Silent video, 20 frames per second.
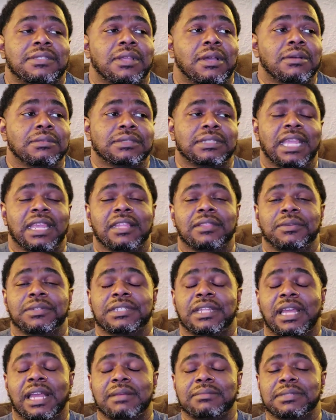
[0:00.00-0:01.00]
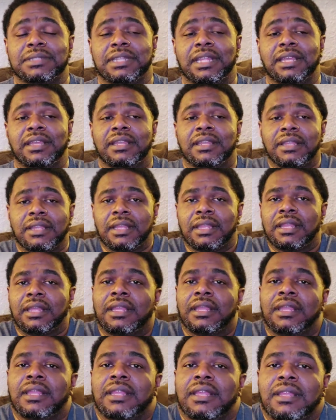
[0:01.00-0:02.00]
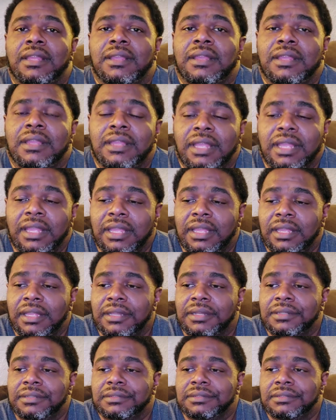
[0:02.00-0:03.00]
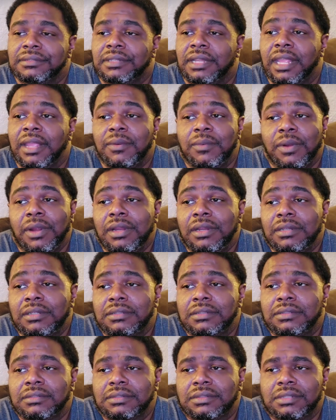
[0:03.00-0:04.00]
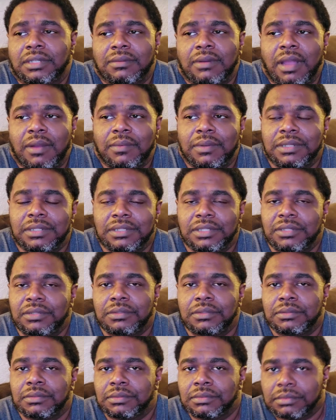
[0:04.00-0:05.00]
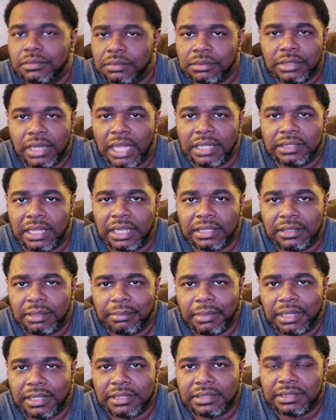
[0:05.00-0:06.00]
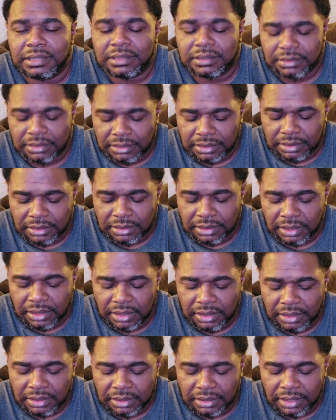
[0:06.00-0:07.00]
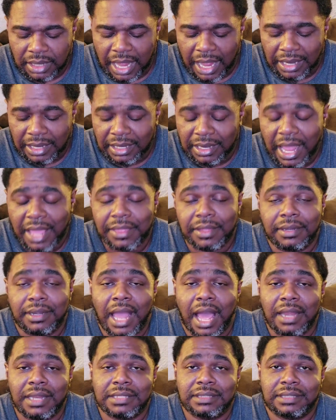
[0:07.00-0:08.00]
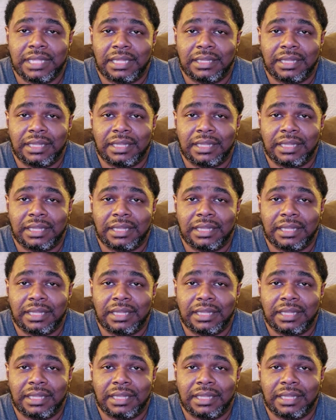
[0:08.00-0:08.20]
told to take it 3 times a day. And it worked. So why wouldn't you not take the medicine? And I didn't have the knowledge